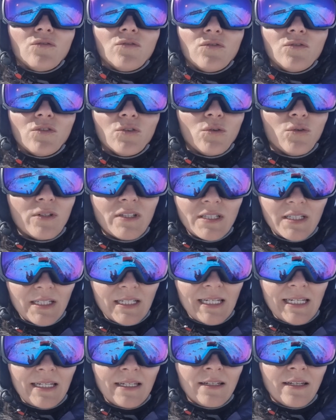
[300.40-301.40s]

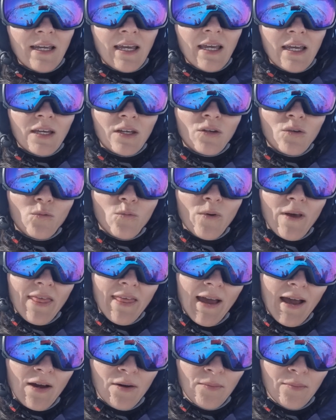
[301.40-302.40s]
fluently and
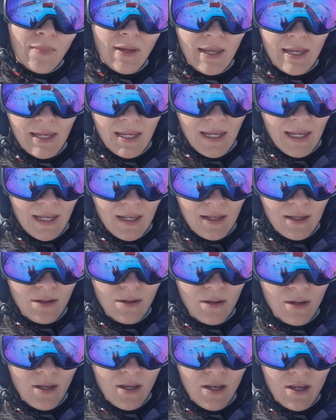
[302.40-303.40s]
without making
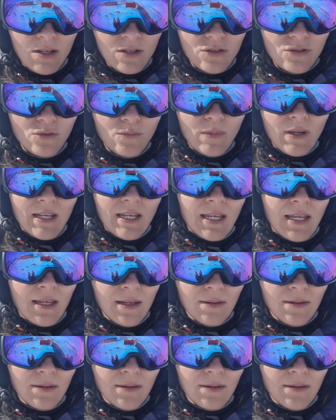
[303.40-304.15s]
too many